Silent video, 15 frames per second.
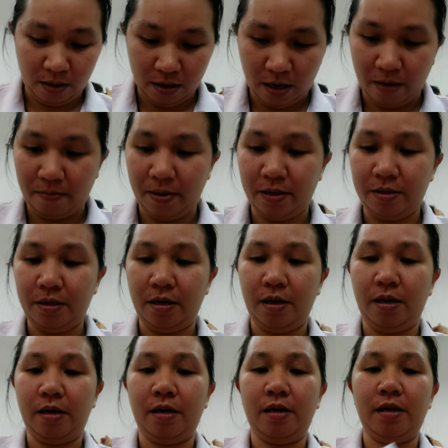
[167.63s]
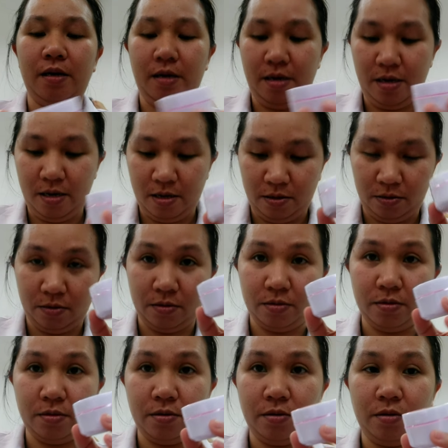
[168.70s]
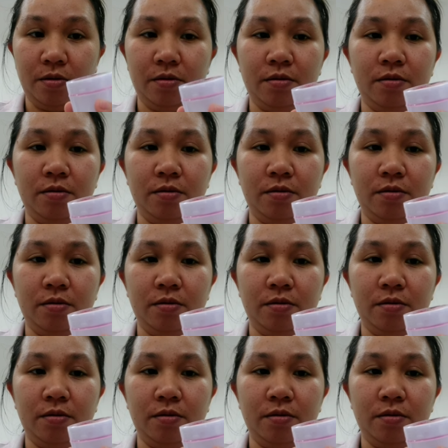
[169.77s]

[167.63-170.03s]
ang laman niya ay ito.